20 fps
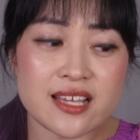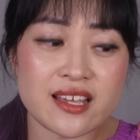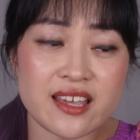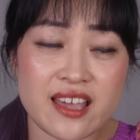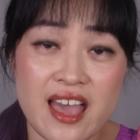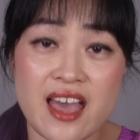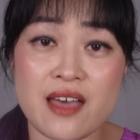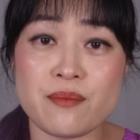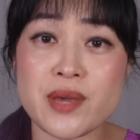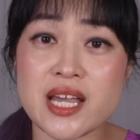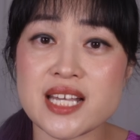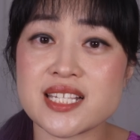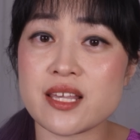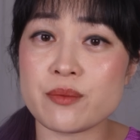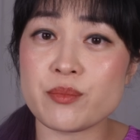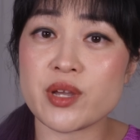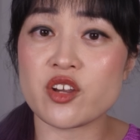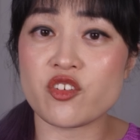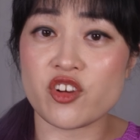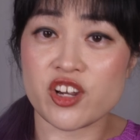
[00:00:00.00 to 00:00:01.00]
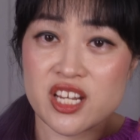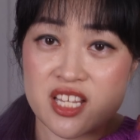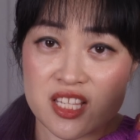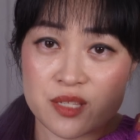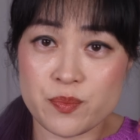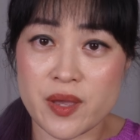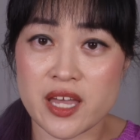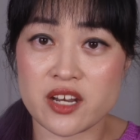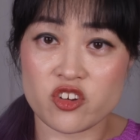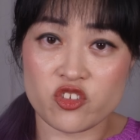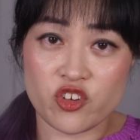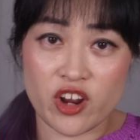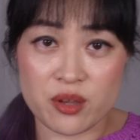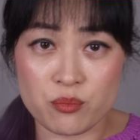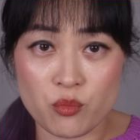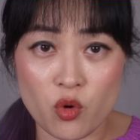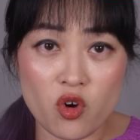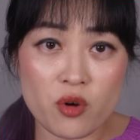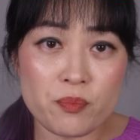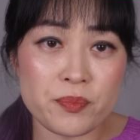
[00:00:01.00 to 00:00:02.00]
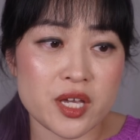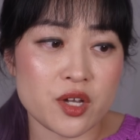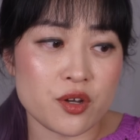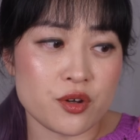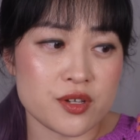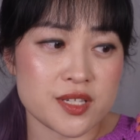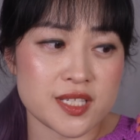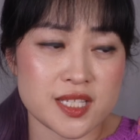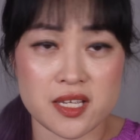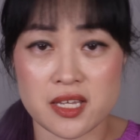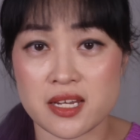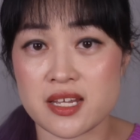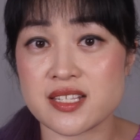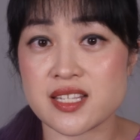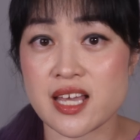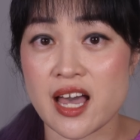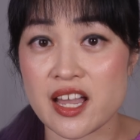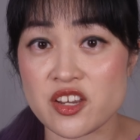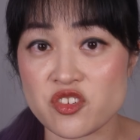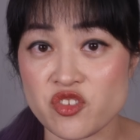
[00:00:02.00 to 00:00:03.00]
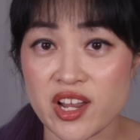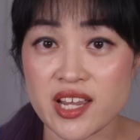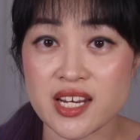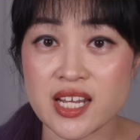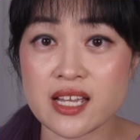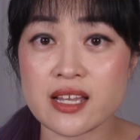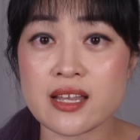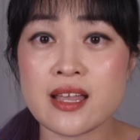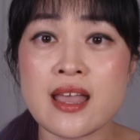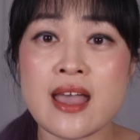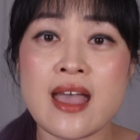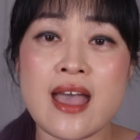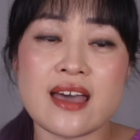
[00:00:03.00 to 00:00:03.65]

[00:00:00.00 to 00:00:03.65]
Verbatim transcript: it can make some ingredients penetrate more because it is hydrating,